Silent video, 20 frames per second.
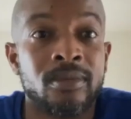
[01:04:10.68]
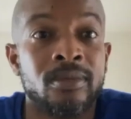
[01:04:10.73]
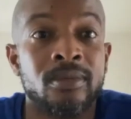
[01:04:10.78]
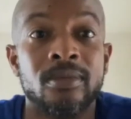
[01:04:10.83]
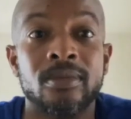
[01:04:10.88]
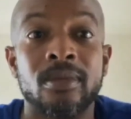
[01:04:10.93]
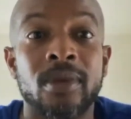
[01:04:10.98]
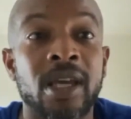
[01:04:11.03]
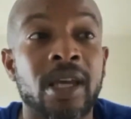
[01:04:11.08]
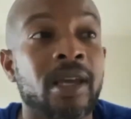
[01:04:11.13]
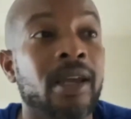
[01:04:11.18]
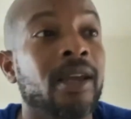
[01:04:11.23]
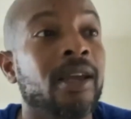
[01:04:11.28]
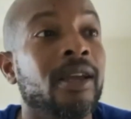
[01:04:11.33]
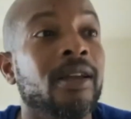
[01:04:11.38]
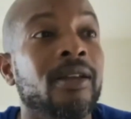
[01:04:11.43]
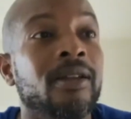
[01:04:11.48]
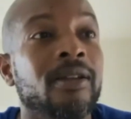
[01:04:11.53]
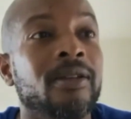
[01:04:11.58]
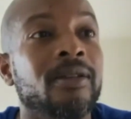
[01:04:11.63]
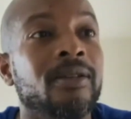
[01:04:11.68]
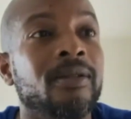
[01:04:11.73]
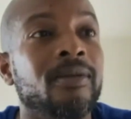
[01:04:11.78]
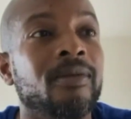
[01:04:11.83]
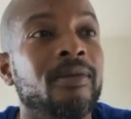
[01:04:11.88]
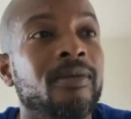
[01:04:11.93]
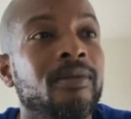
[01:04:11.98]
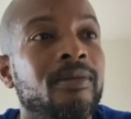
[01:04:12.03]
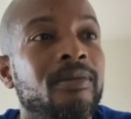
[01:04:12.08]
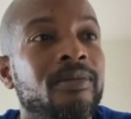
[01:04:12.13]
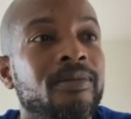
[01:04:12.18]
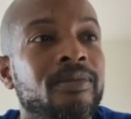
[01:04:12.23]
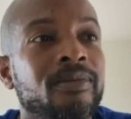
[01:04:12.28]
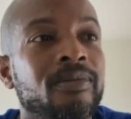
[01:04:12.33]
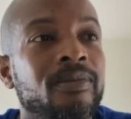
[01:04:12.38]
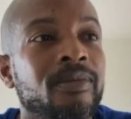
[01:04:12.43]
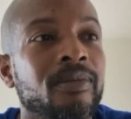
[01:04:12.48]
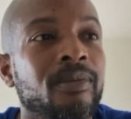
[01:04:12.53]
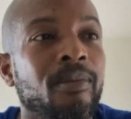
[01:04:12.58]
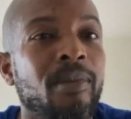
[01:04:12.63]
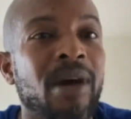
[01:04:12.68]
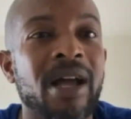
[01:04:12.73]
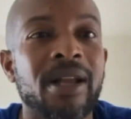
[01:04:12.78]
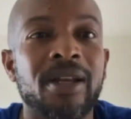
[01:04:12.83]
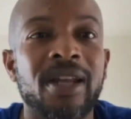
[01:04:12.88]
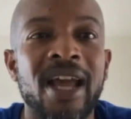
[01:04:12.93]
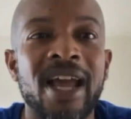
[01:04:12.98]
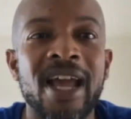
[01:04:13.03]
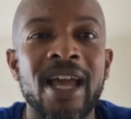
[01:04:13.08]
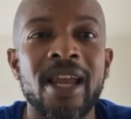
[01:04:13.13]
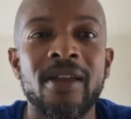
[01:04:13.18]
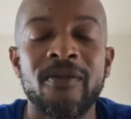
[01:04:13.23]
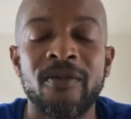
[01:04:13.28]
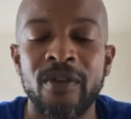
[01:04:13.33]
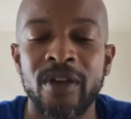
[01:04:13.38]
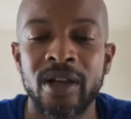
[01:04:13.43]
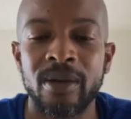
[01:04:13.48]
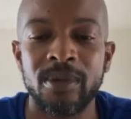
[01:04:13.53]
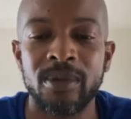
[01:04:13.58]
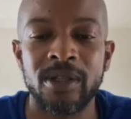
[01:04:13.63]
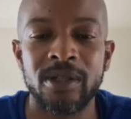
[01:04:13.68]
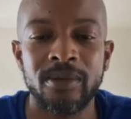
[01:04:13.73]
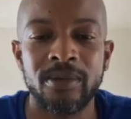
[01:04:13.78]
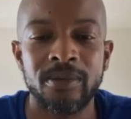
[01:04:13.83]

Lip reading: Man, my daddy family,